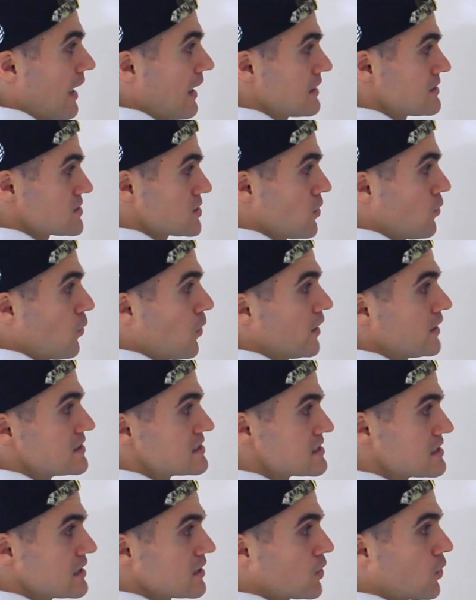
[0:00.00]
And so what
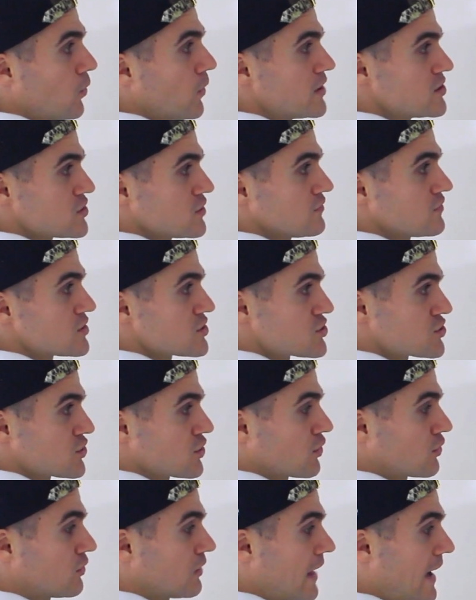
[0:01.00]
is the equation of the
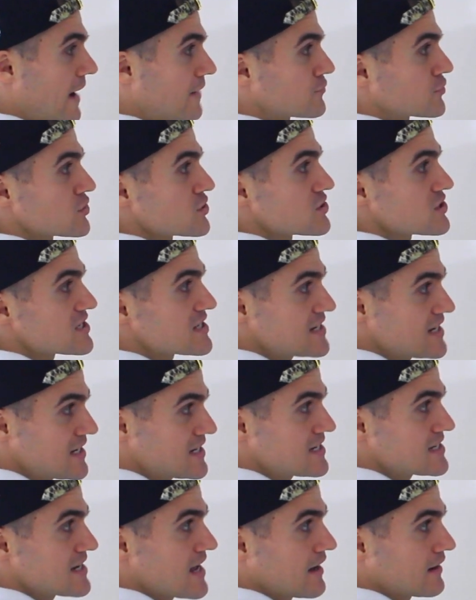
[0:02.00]
circle after
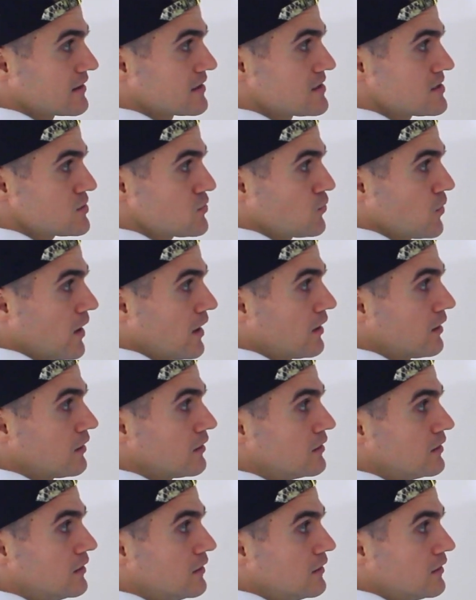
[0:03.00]
6 seconds?
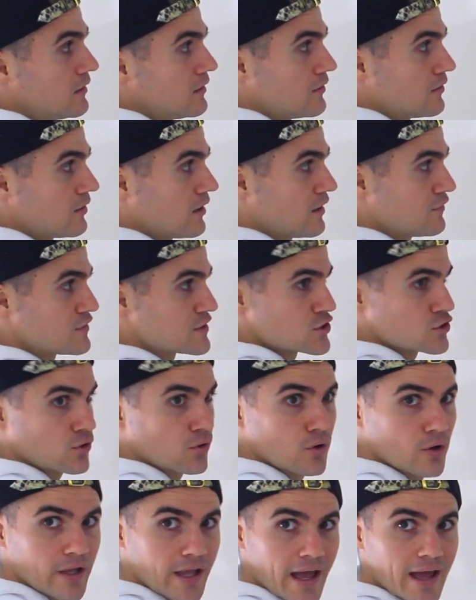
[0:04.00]
Well, if it's
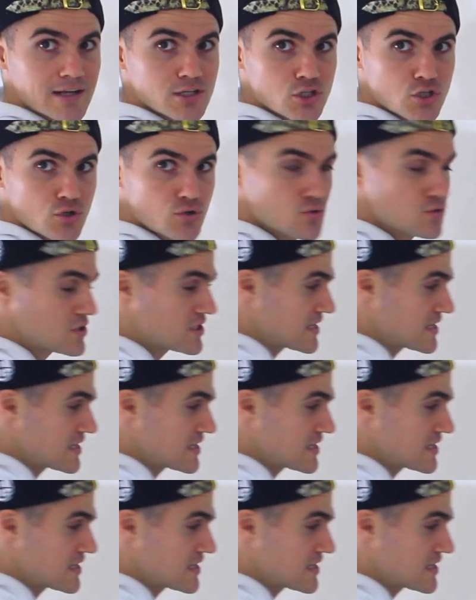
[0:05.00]
growing at 2